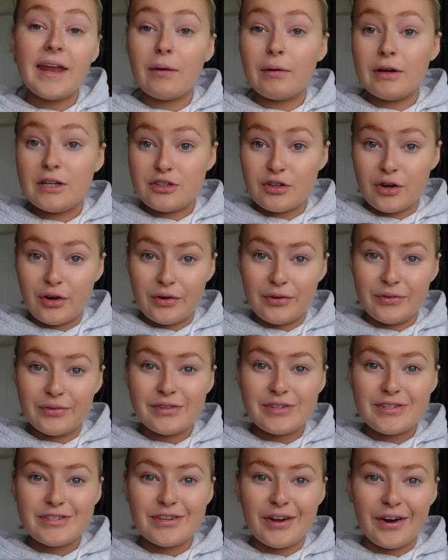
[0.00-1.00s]
I
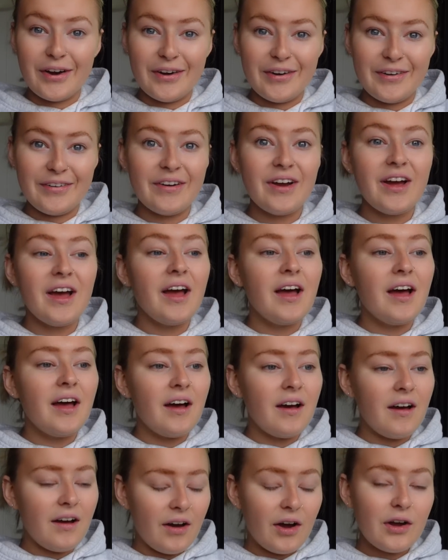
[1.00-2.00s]
don't. So
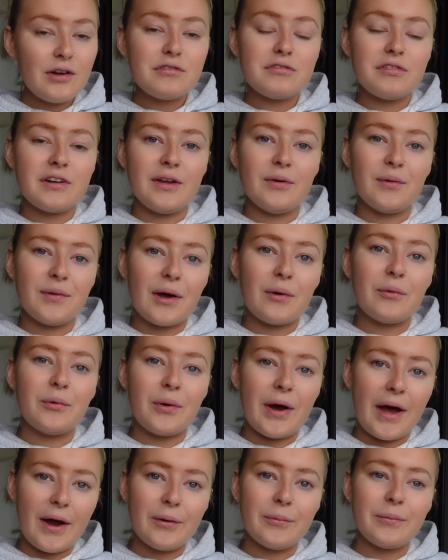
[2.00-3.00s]
hopefully, well, that will
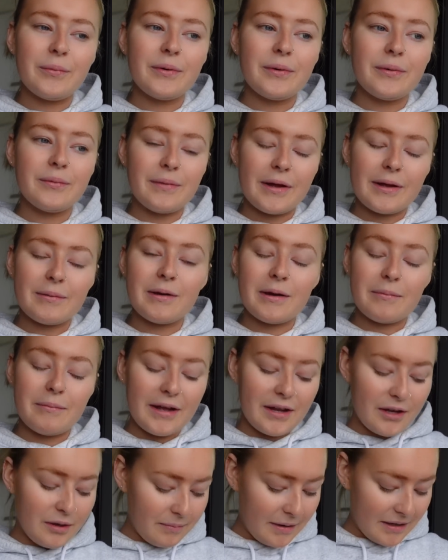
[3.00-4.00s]
help make my
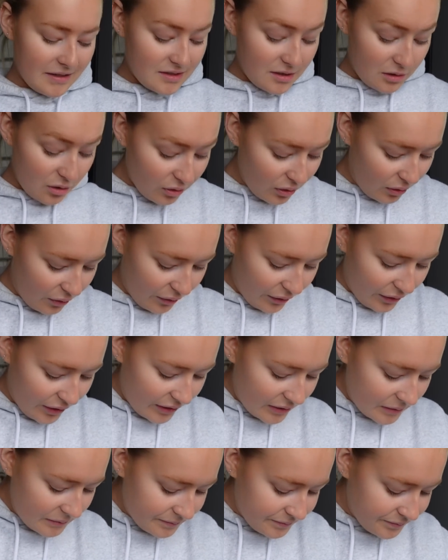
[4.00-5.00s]
makeup last a lot
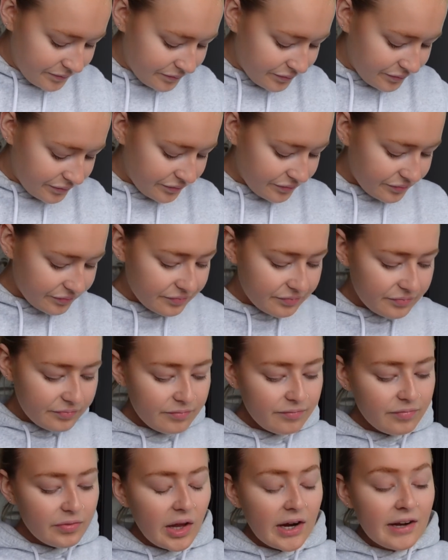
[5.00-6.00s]
longer.
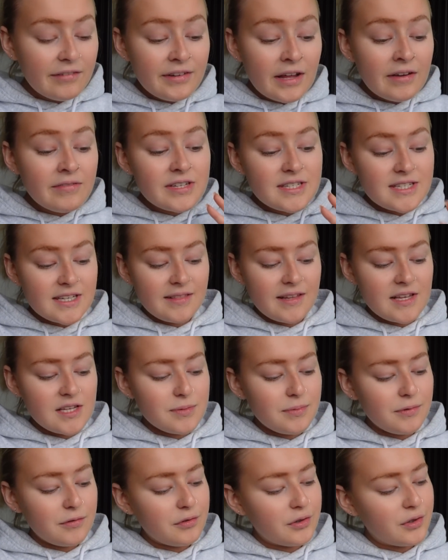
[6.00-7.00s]
I've never seen
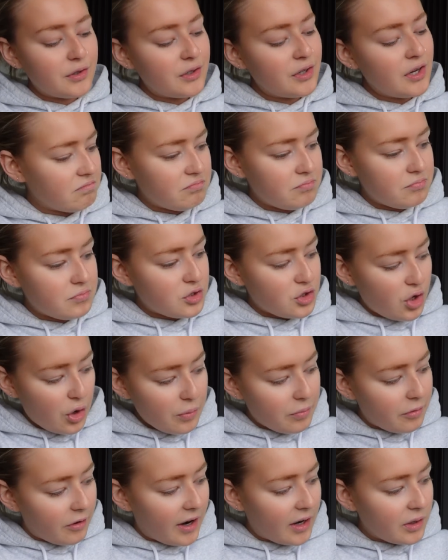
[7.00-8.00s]
this before,
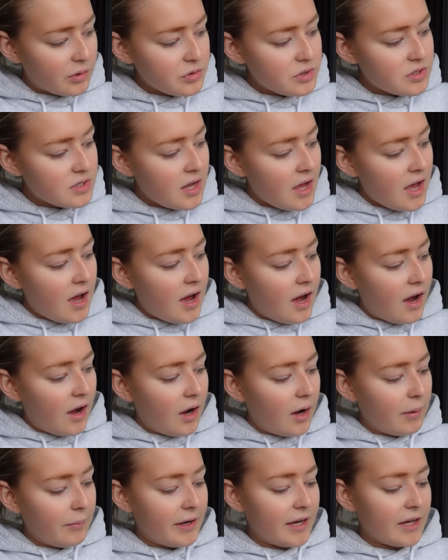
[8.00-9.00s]
soap brows,
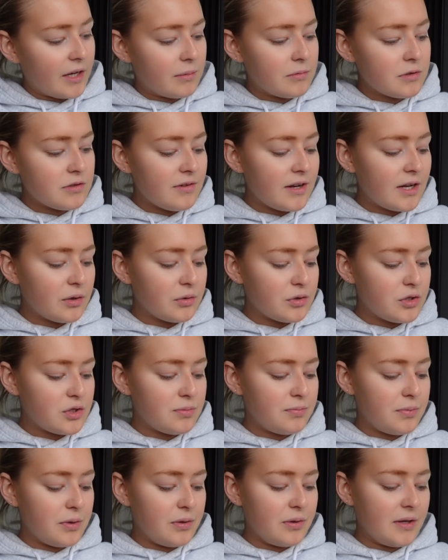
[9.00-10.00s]
and it comes with a little
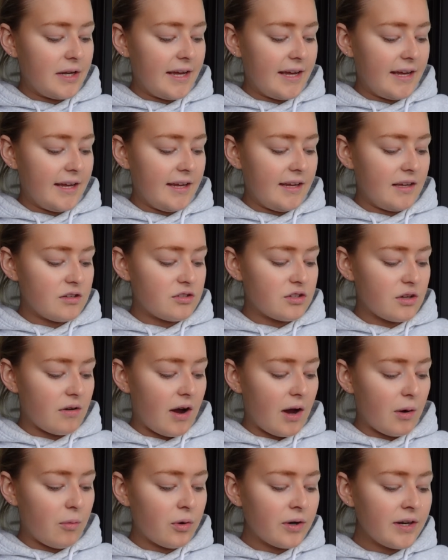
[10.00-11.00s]
spoolie. So
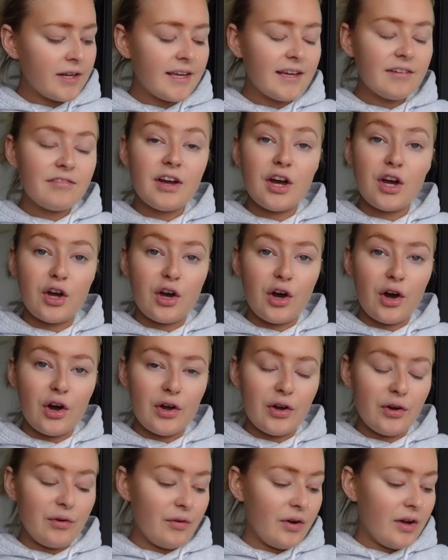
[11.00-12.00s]
I want to give it a
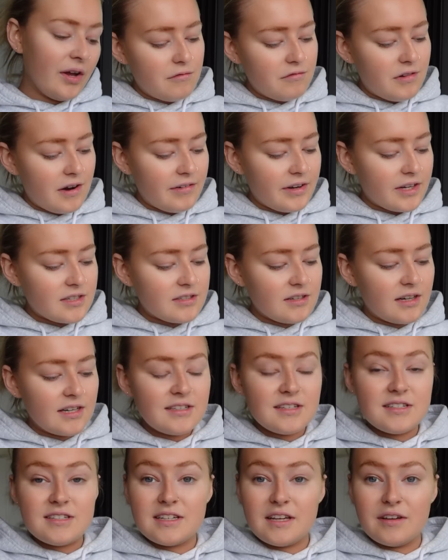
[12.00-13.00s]
go. I'm very
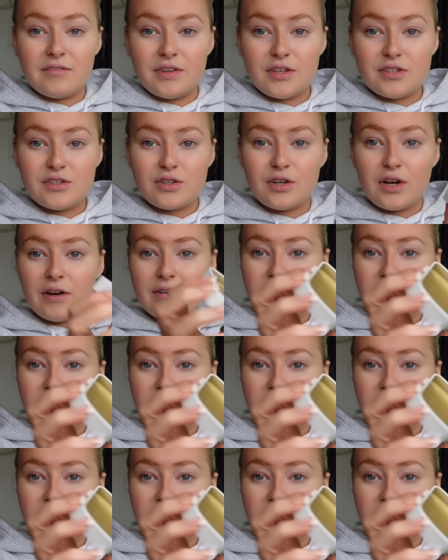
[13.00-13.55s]
excited to give this a go.